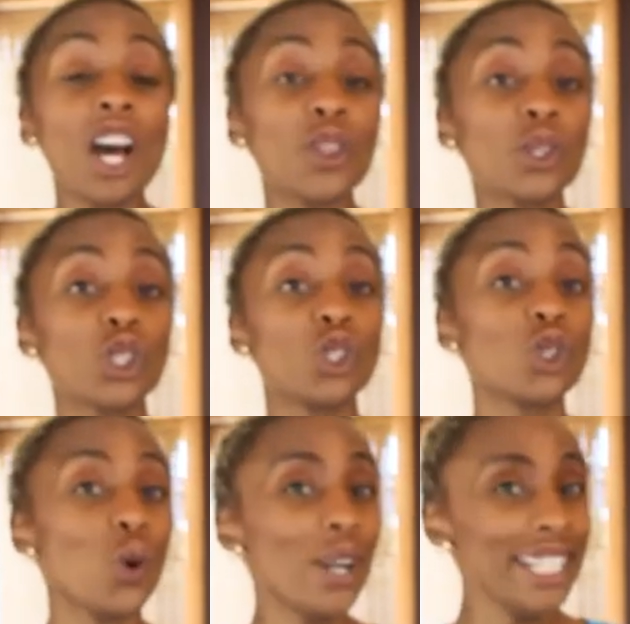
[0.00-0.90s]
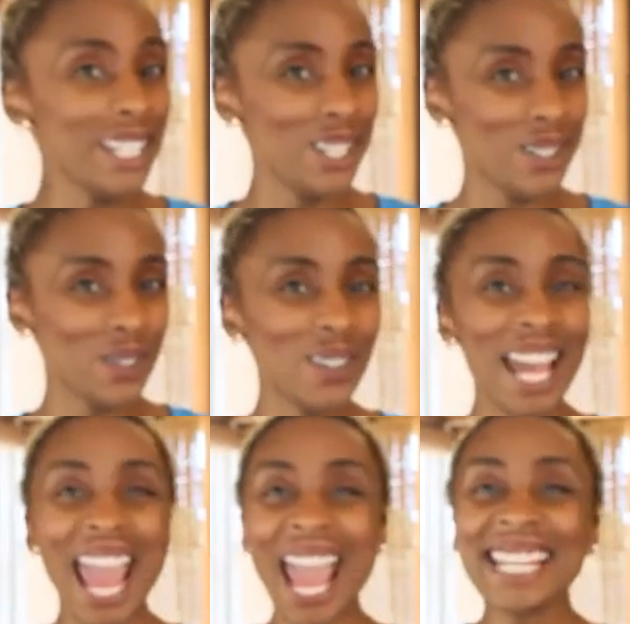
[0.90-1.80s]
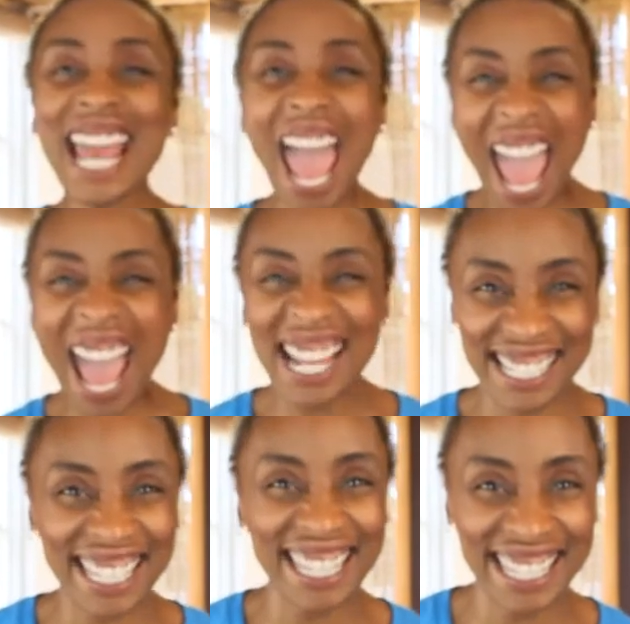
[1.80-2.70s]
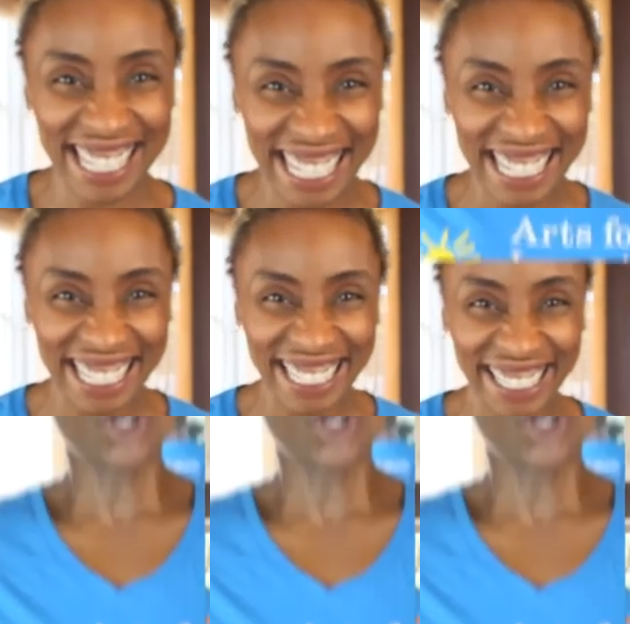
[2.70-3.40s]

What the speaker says: others join you and add to the scene?